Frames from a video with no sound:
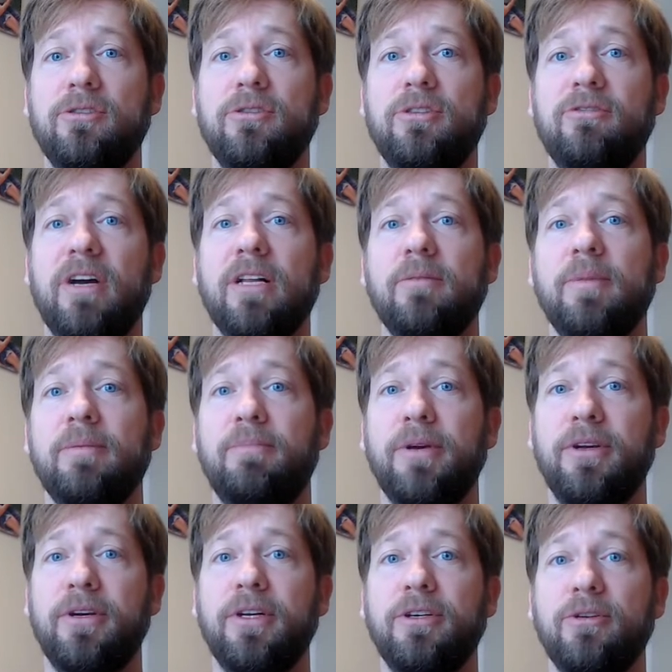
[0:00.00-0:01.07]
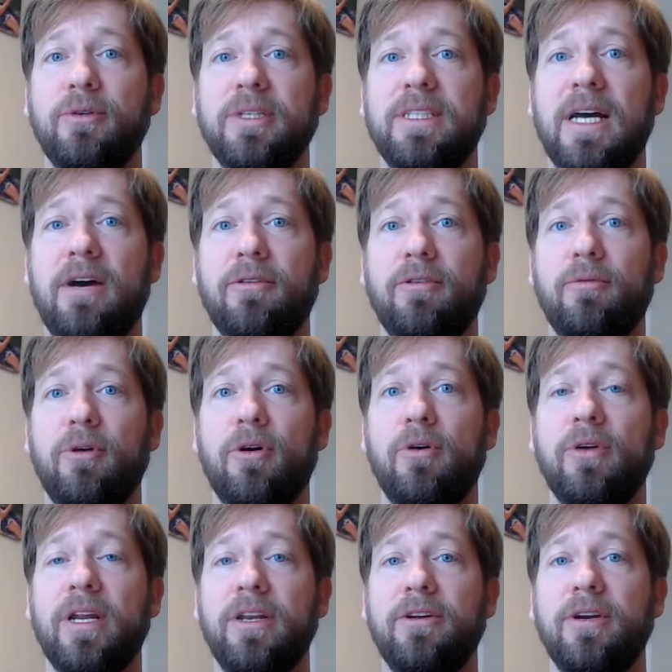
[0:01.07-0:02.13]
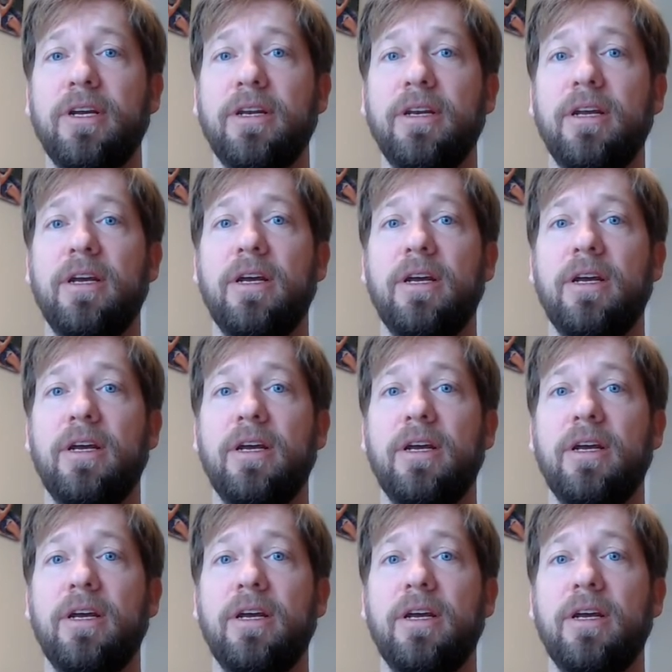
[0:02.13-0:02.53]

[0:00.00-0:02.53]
development, but you can do it down the road, and you can